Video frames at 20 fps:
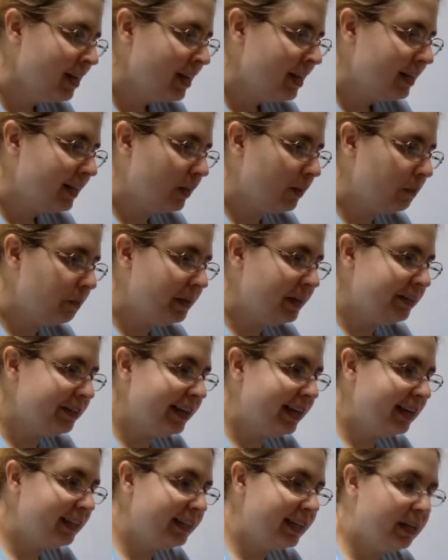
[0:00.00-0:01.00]
Now, the
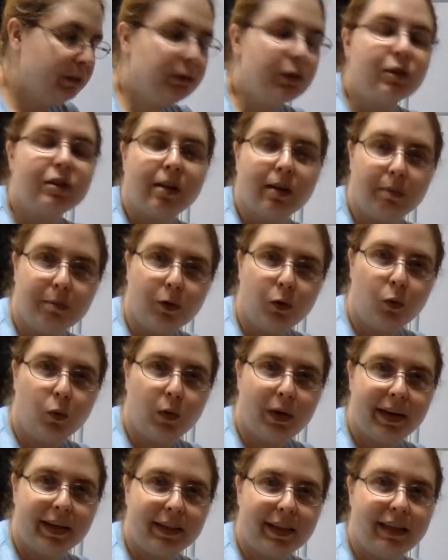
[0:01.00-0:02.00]
periodic table is set up the
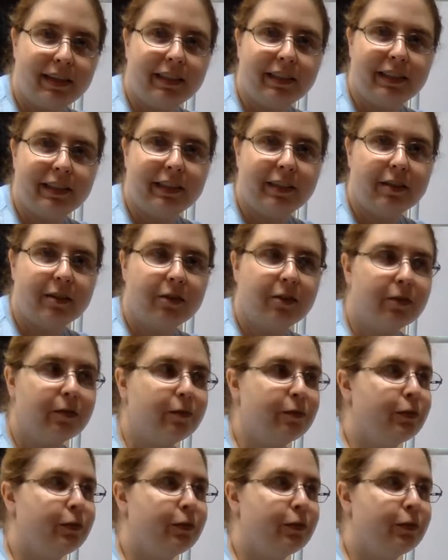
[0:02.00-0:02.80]
way that it is